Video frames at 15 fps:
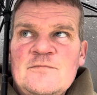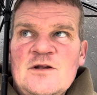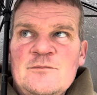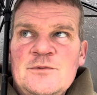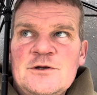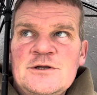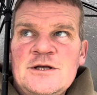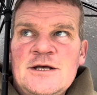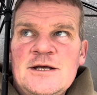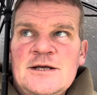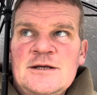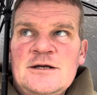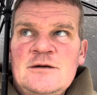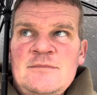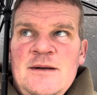But yeah,
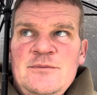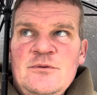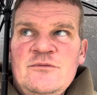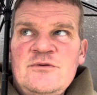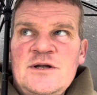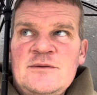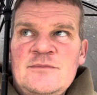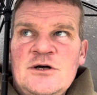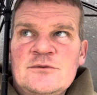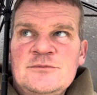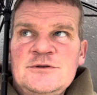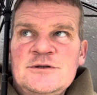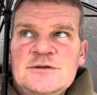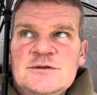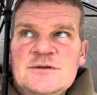I'm happy with it at the
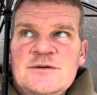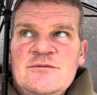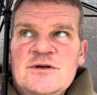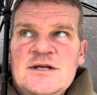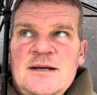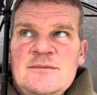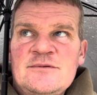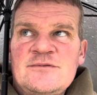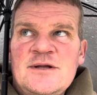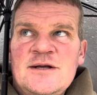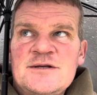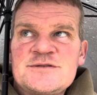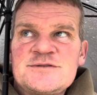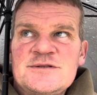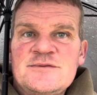moment. Give it a couple of
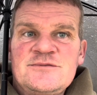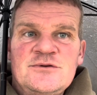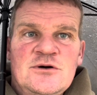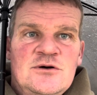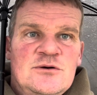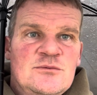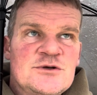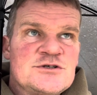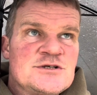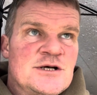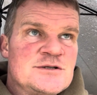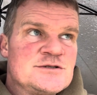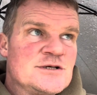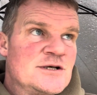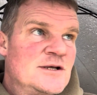hours. If not, we
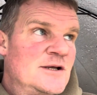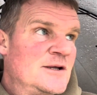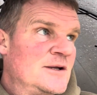change it.